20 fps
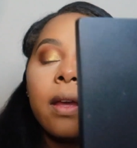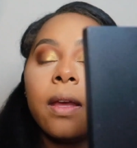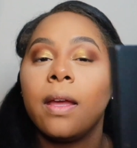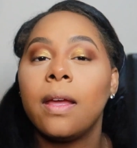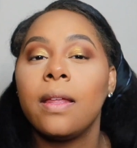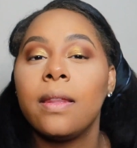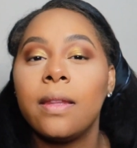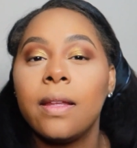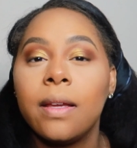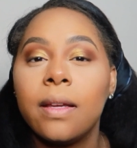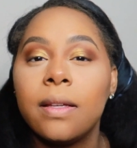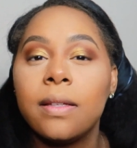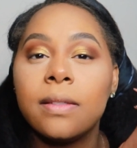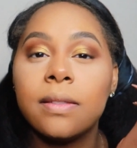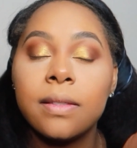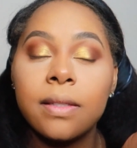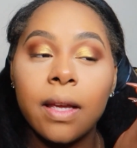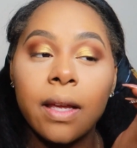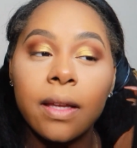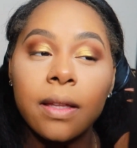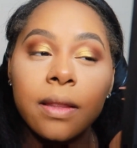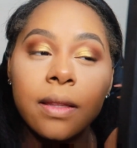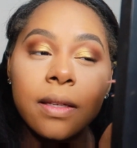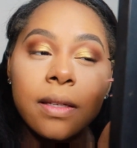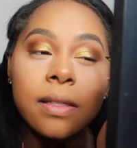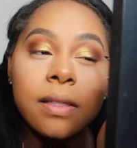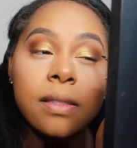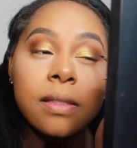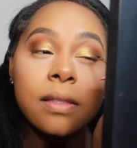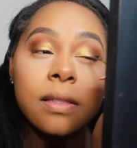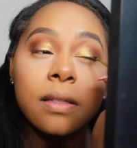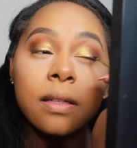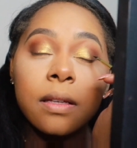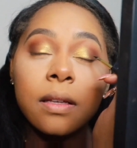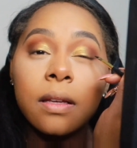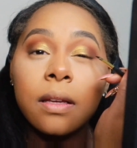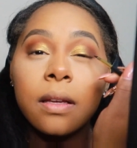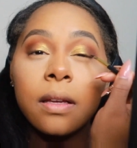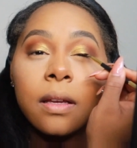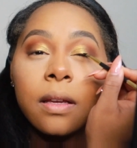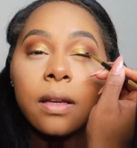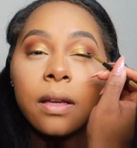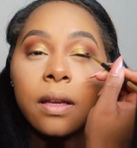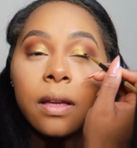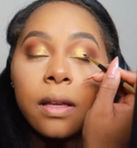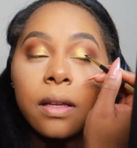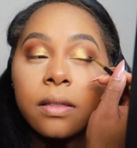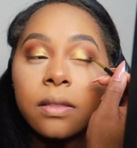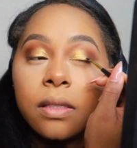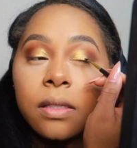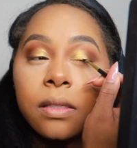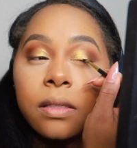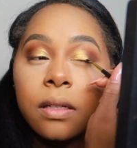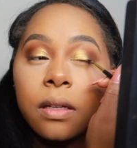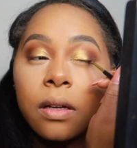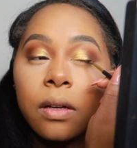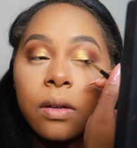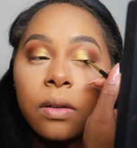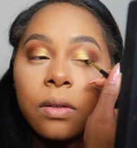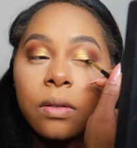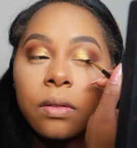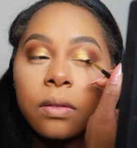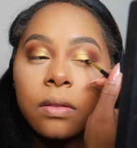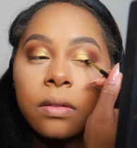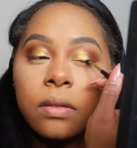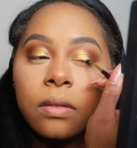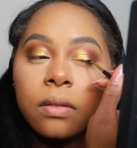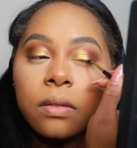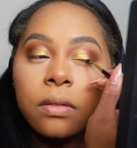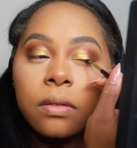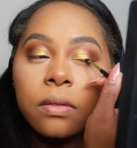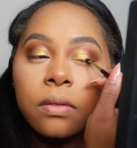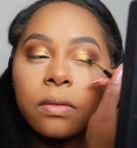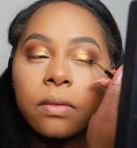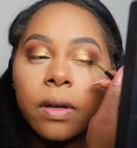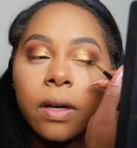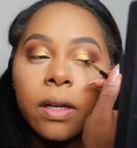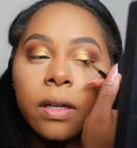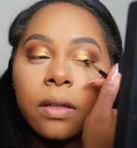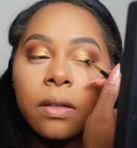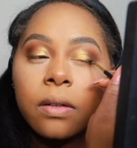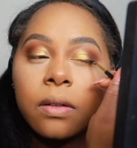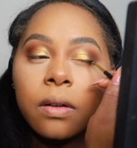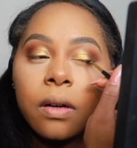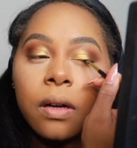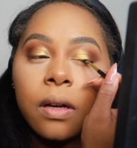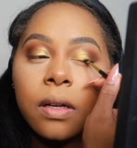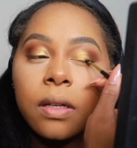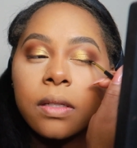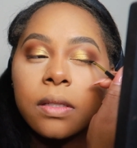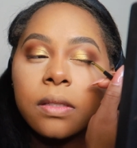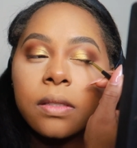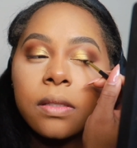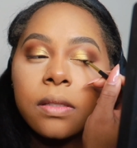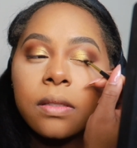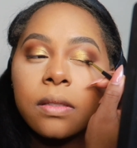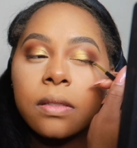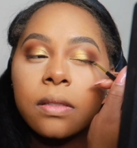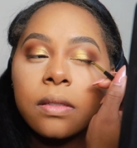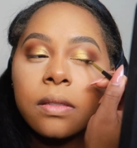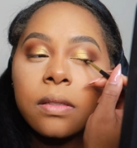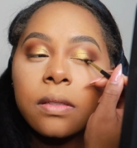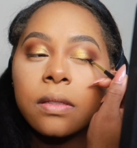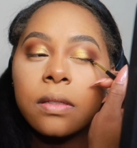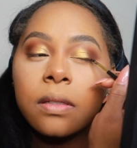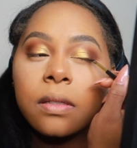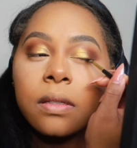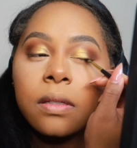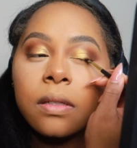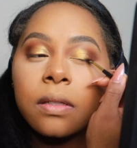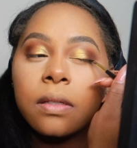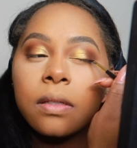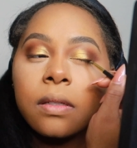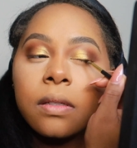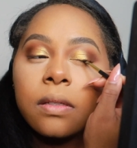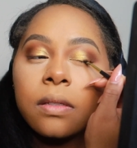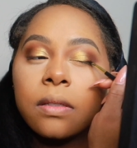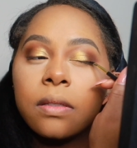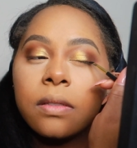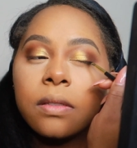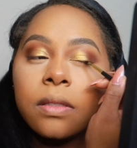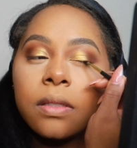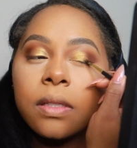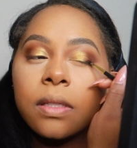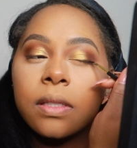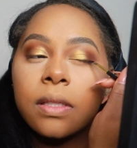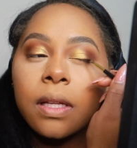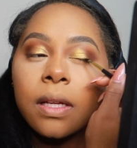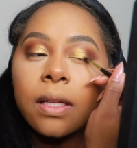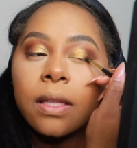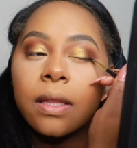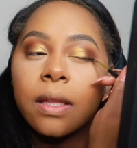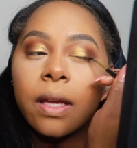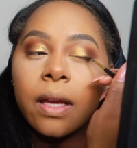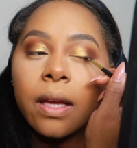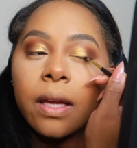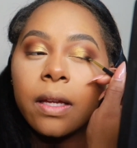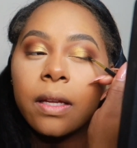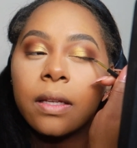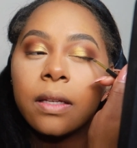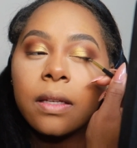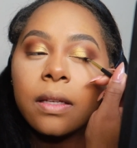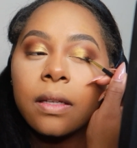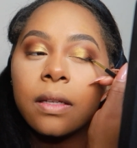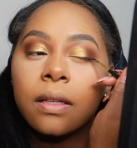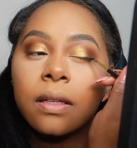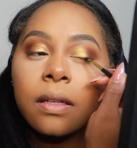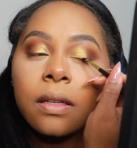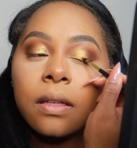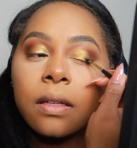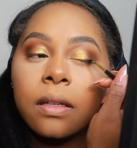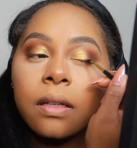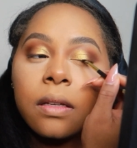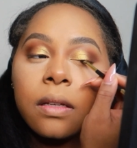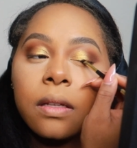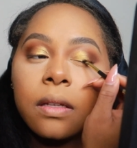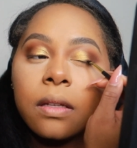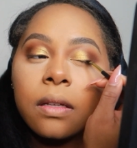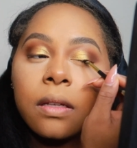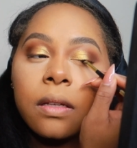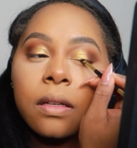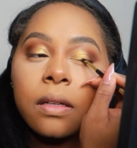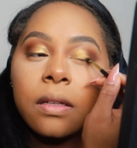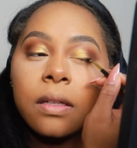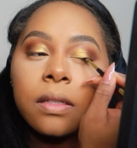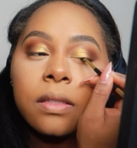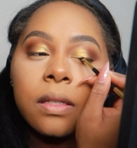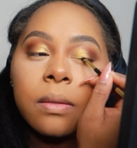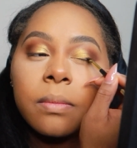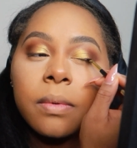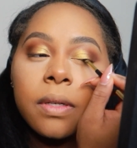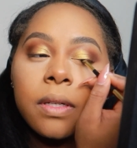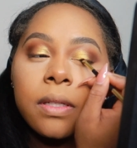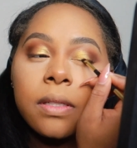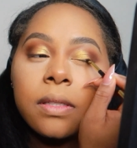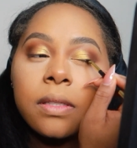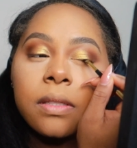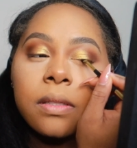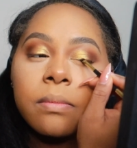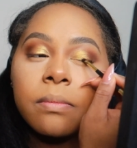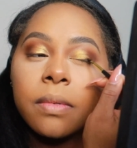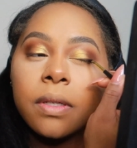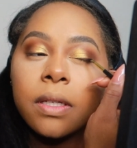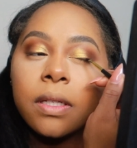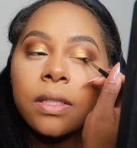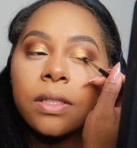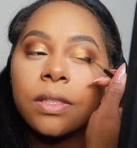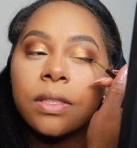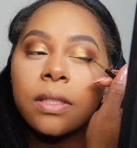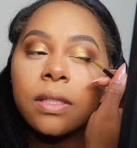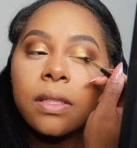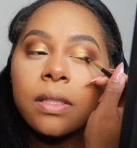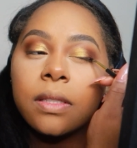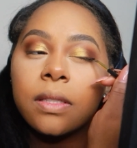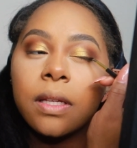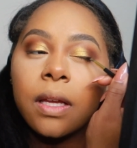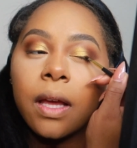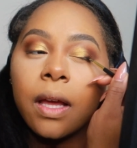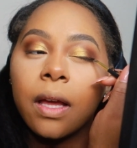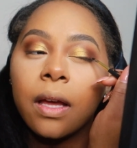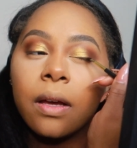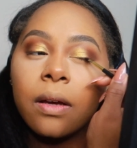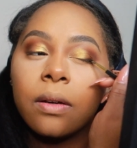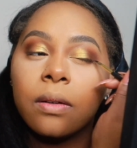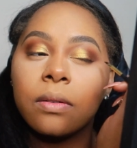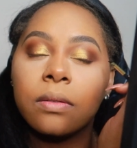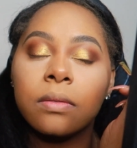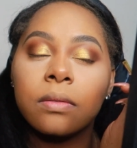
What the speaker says: And then take this and just go right across. Just like that. Because I'm going to smudge this out.